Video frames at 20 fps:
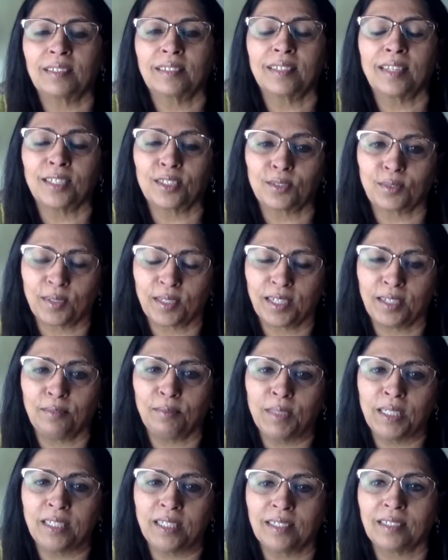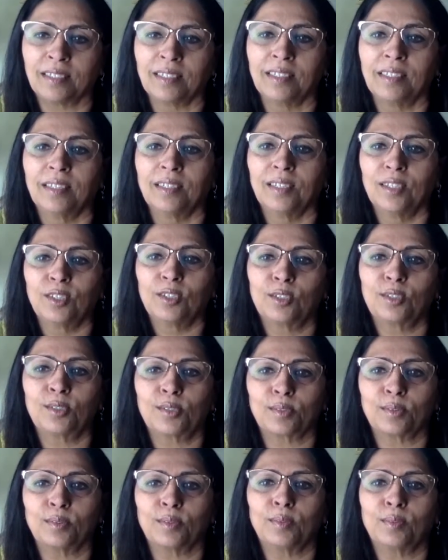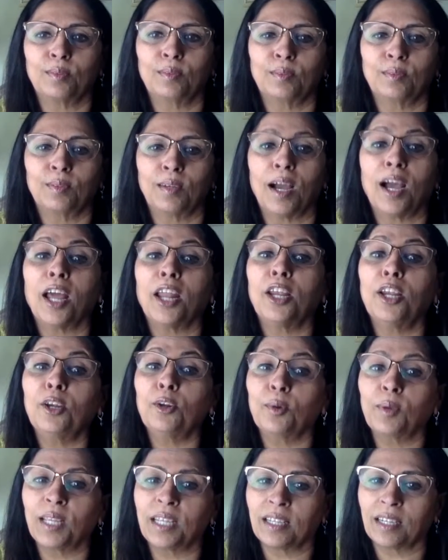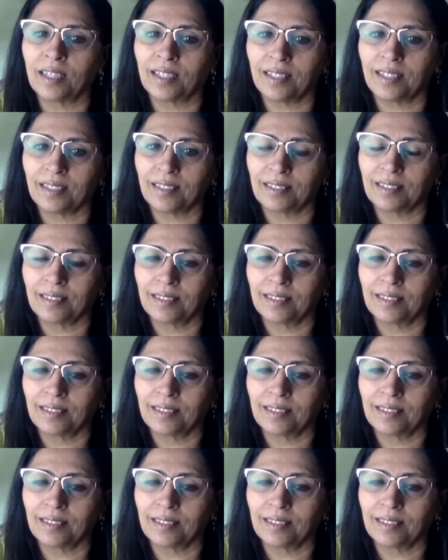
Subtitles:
That's what I mean. So, unknowingly